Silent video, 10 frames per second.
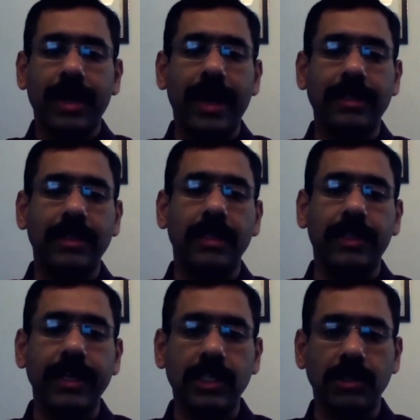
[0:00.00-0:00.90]
get
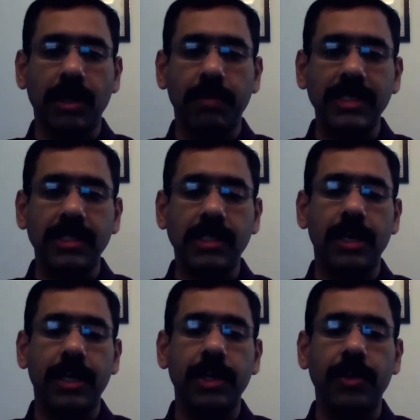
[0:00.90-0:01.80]
the business
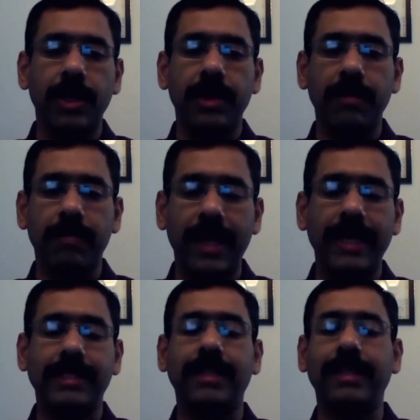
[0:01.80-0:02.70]
continuity in
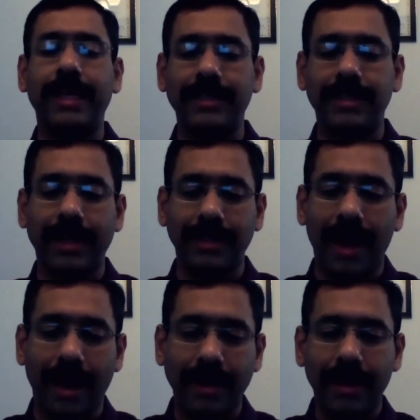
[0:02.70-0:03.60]
place and things like
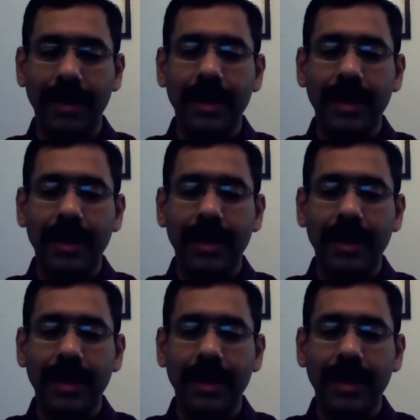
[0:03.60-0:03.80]
that.